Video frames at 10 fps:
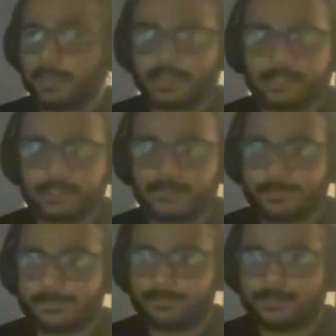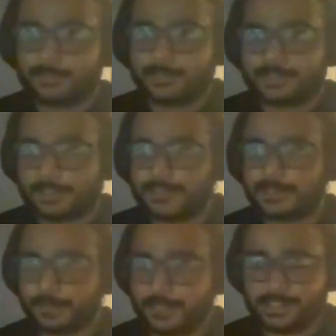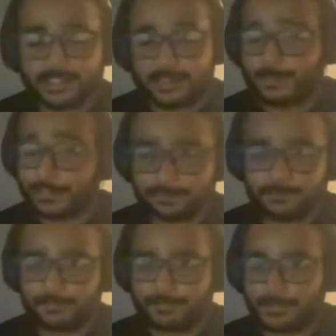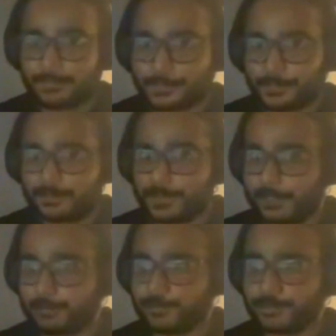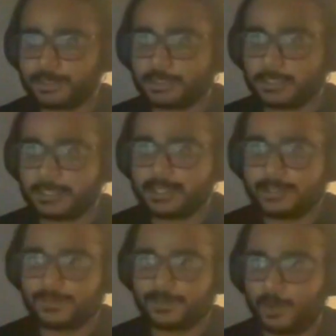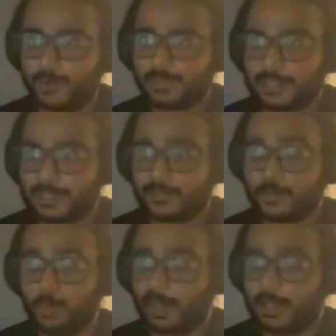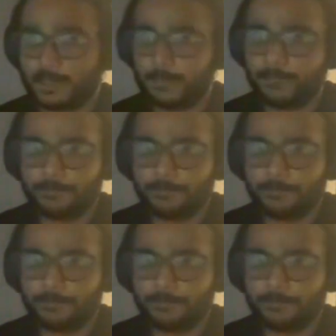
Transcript: Again, this is personal, but I'm sure many of you can relate. Always ask why.